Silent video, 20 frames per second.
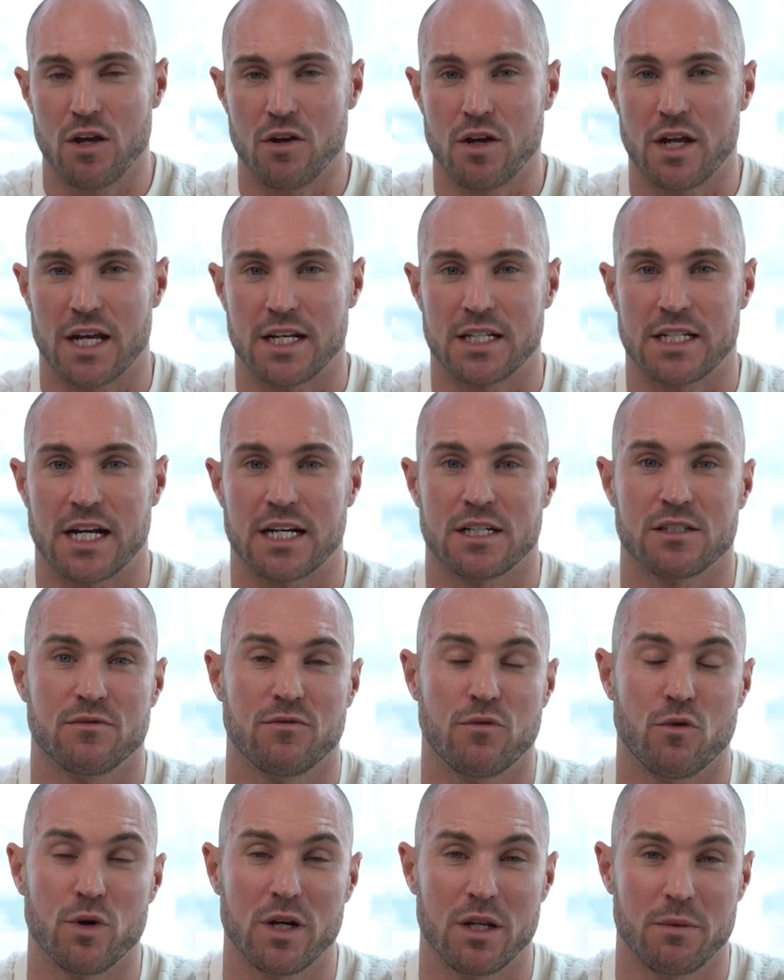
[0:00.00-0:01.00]
You get
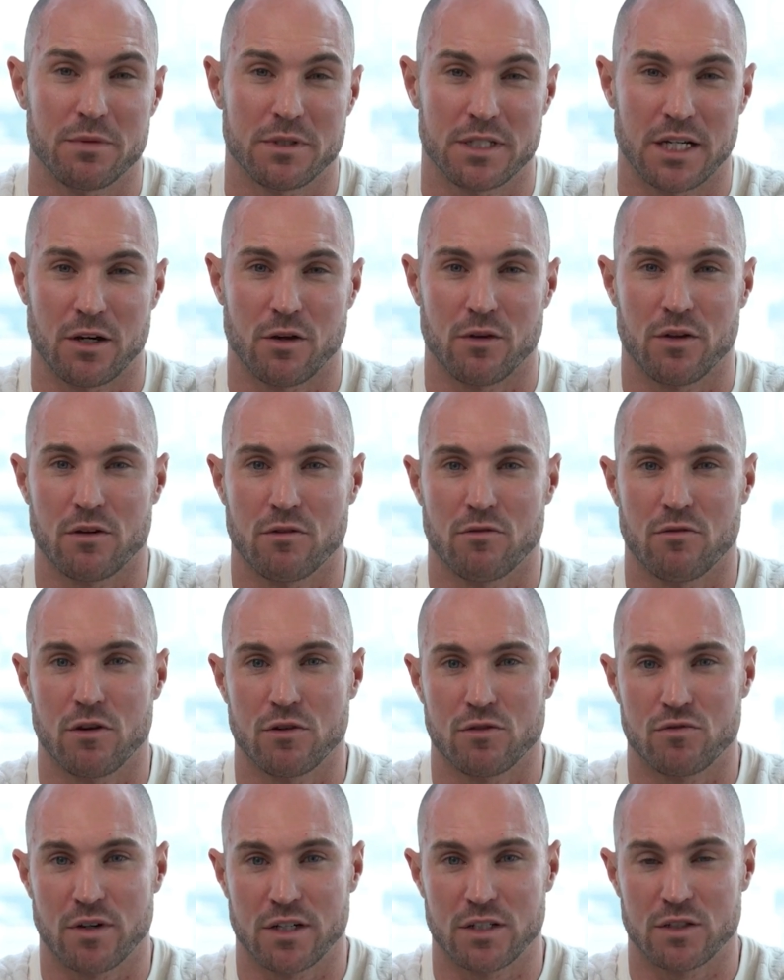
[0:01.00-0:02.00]
taxed 40% on the
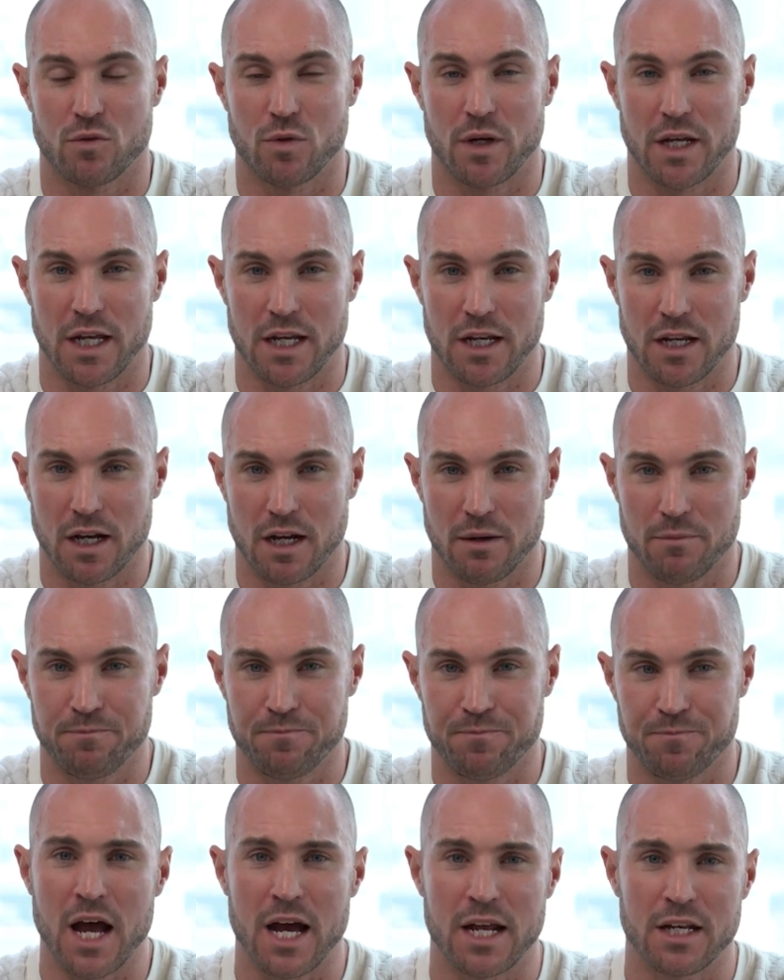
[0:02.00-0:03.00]
gross rental income,
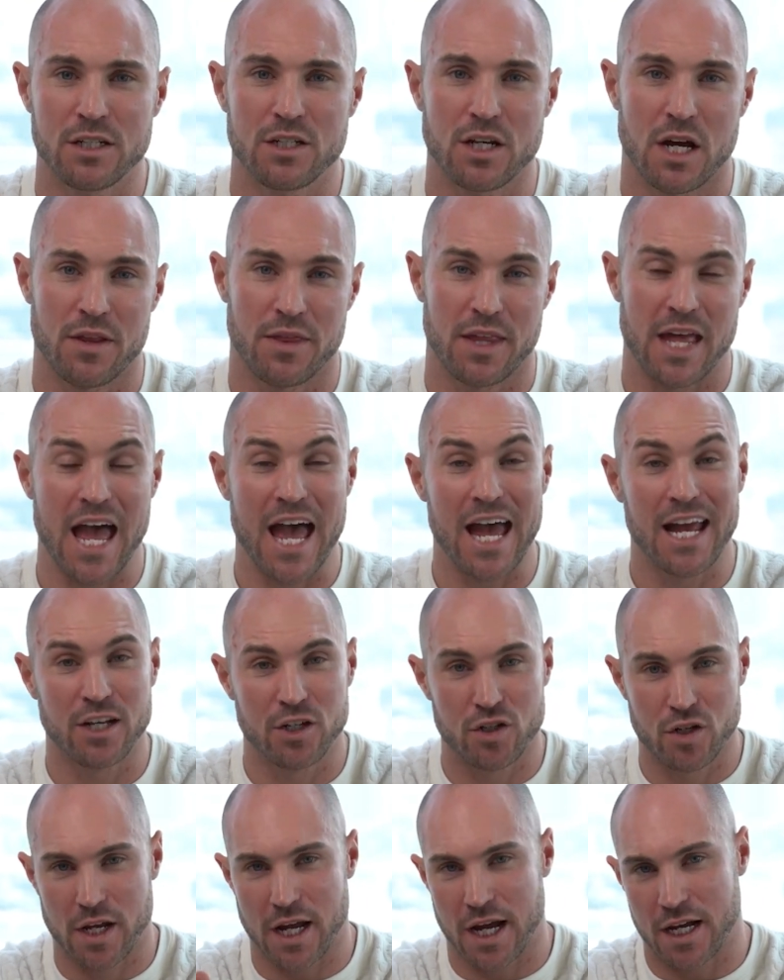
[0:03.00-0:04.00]
and at the
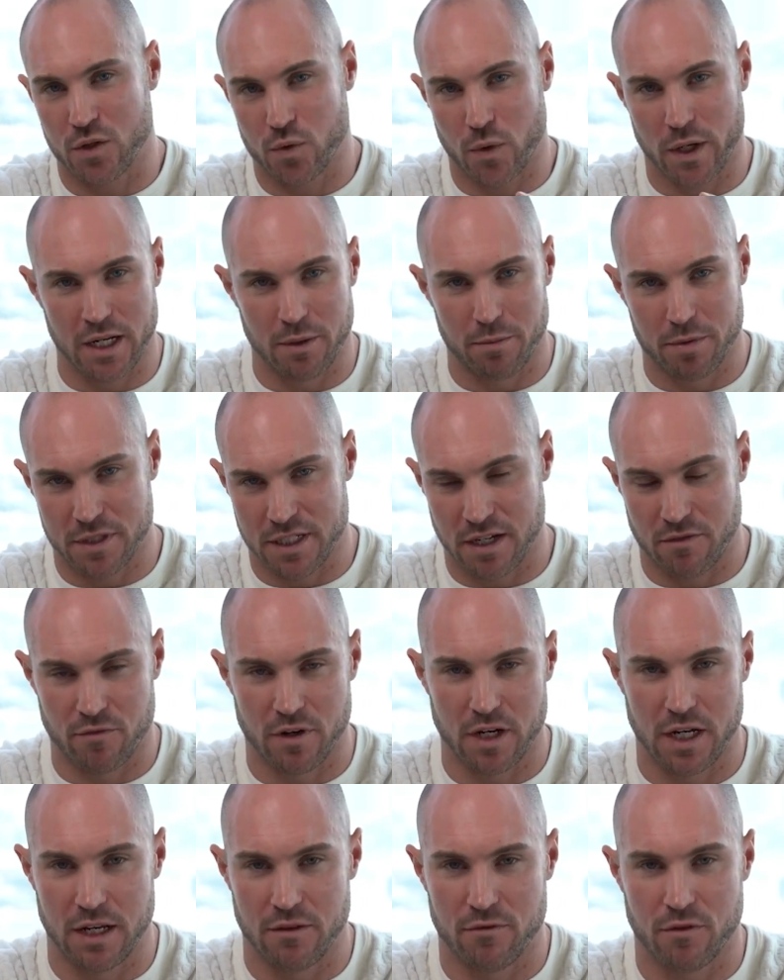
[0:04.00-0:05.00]
end you get a 20%
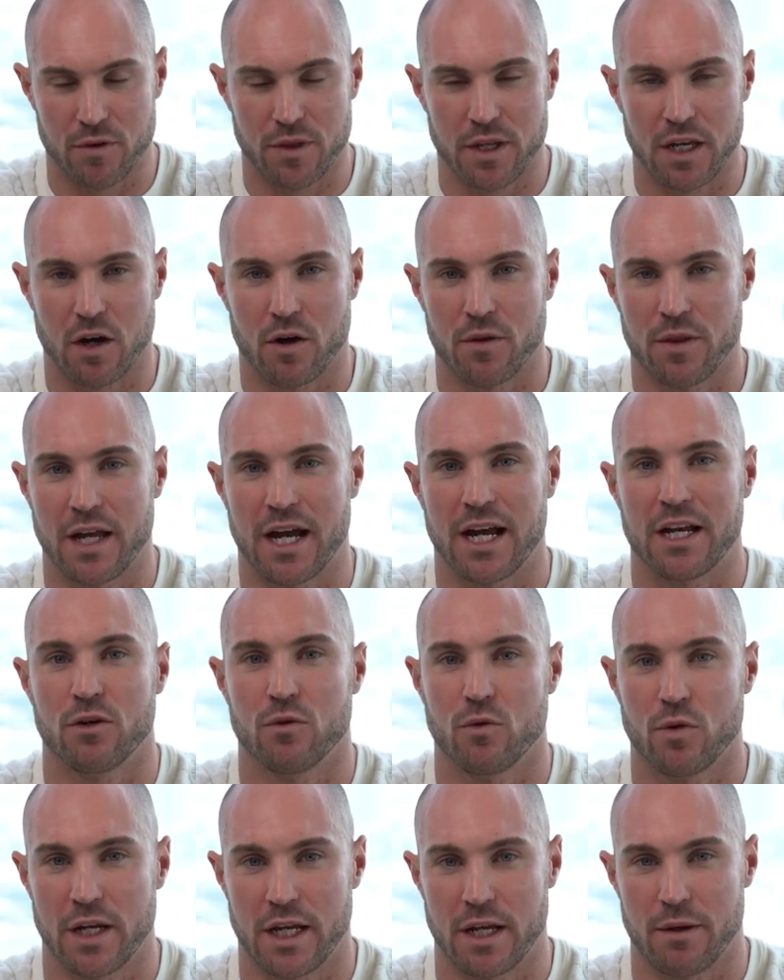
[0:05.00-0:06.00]
relief on the
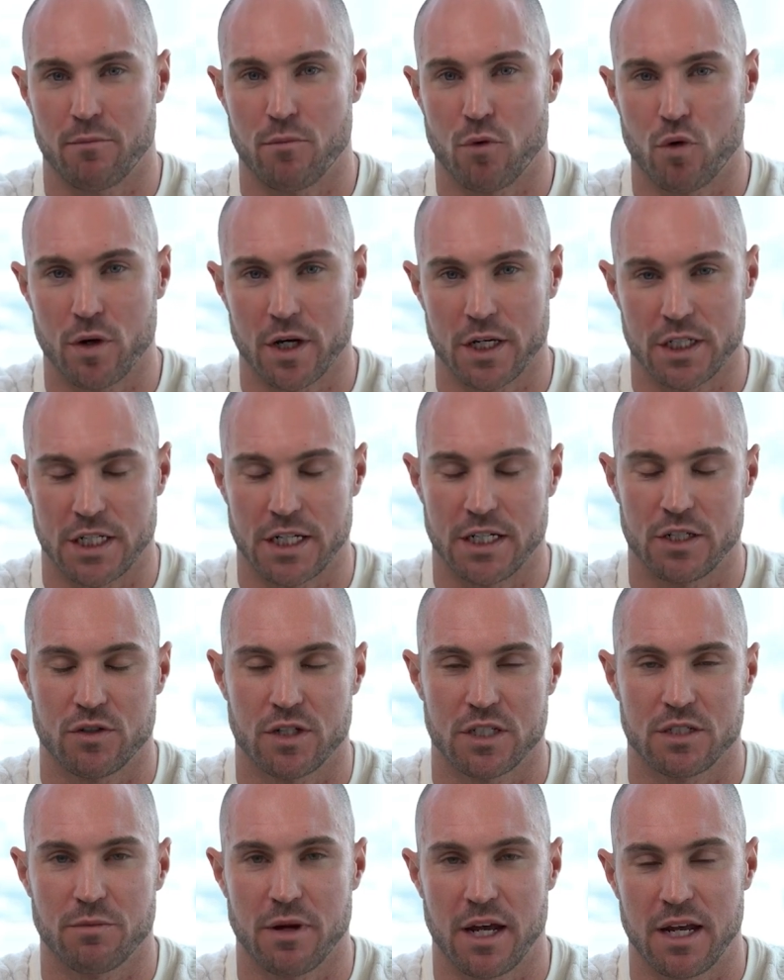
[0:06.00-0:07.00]
annual mortgage
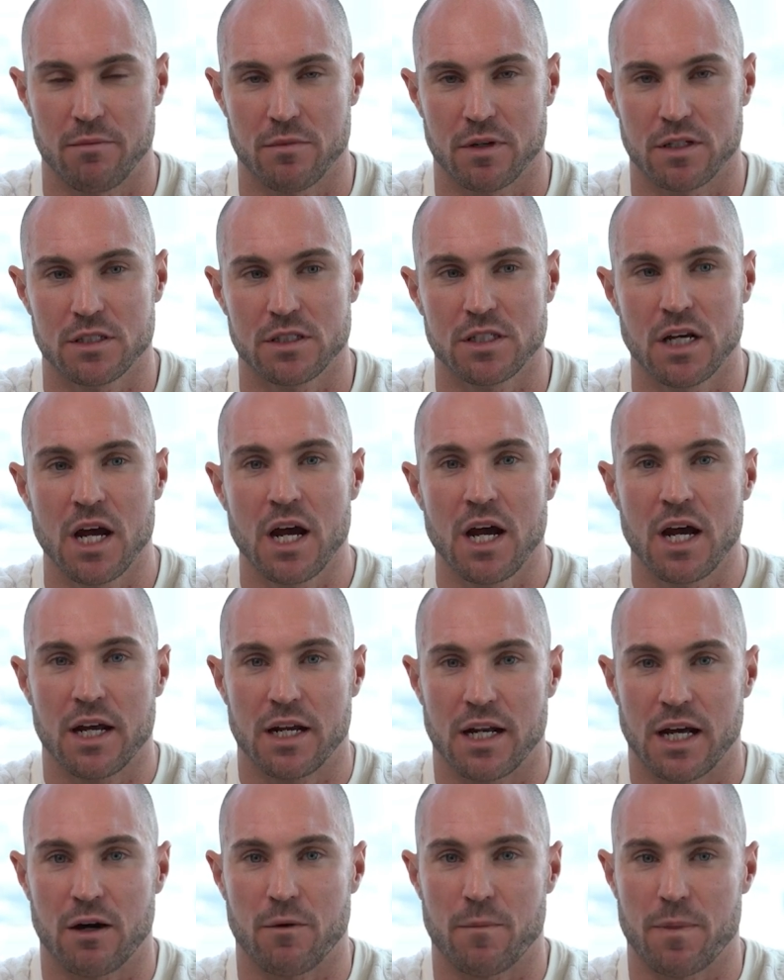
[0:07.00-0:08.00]
interest payments.
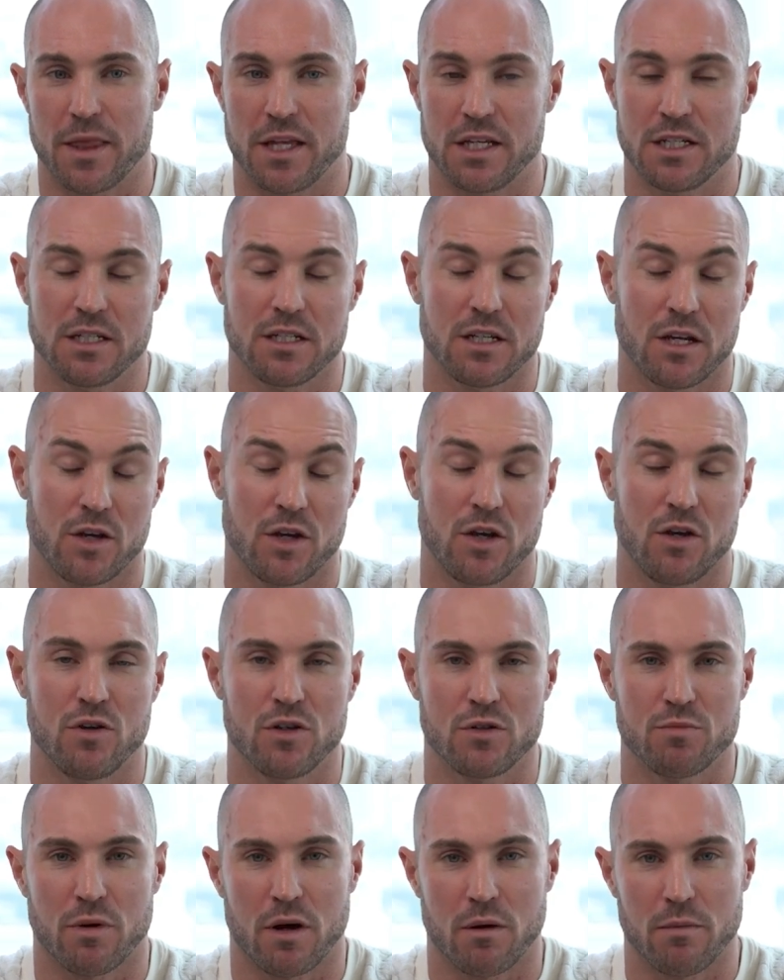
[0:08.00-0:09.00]
Now, this is a
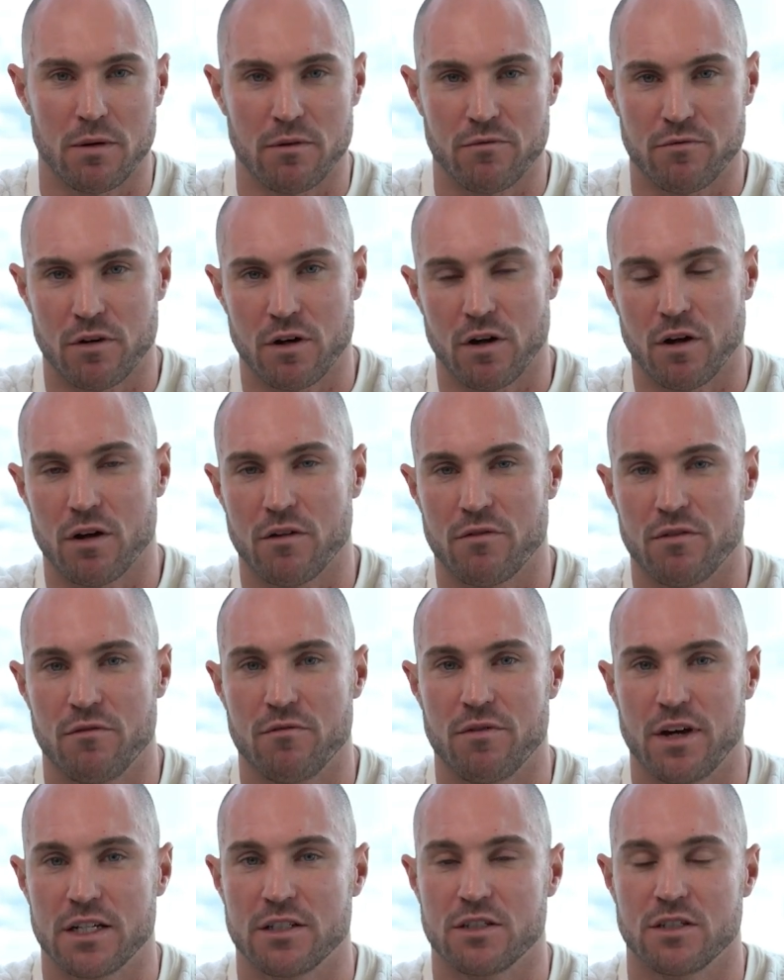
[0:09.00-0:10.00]
huge problem for a lot of
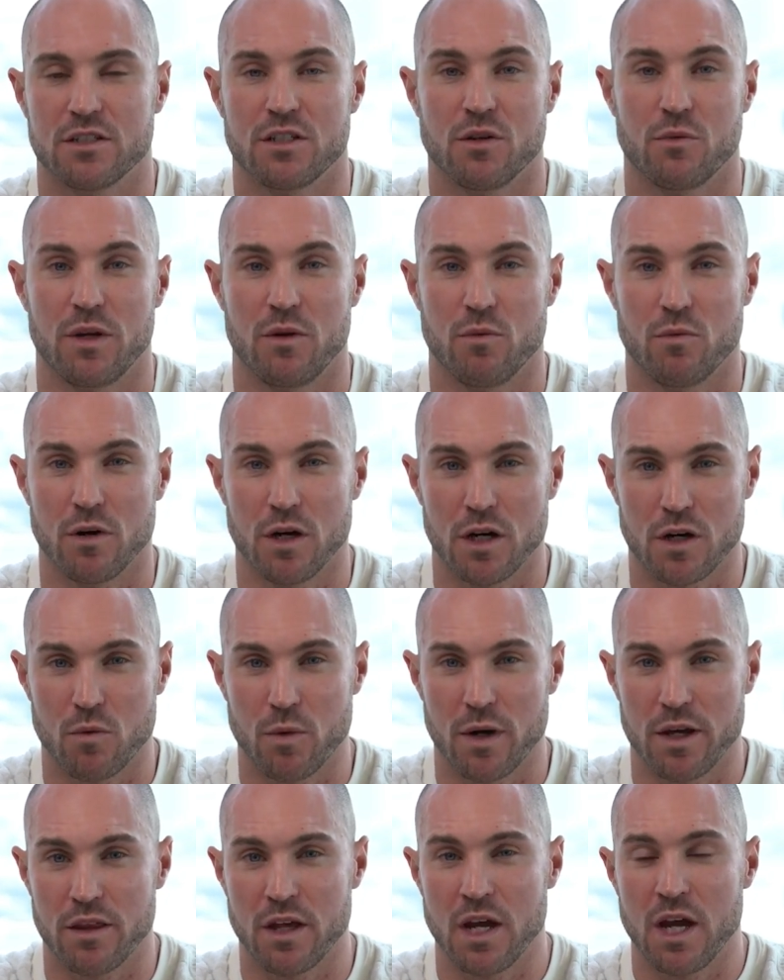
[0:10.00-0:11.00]
investors that we work
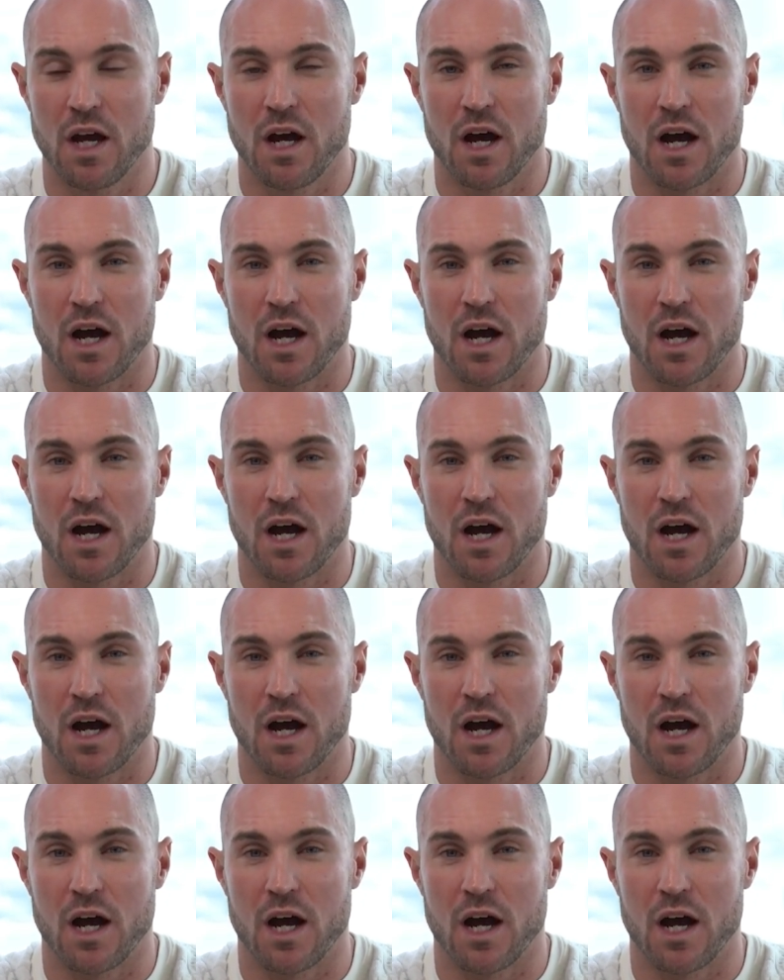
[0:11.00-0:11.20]
with.